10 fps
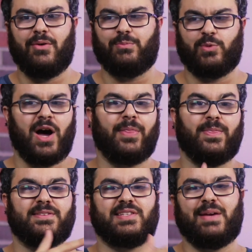not
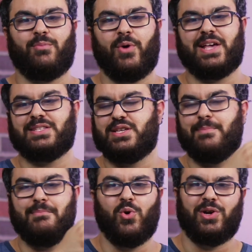in the same way as the
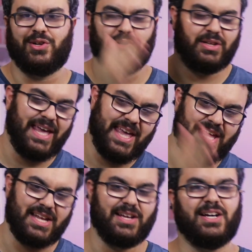emotional
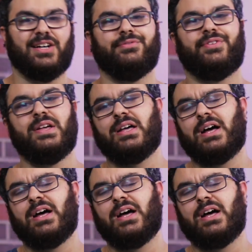hit of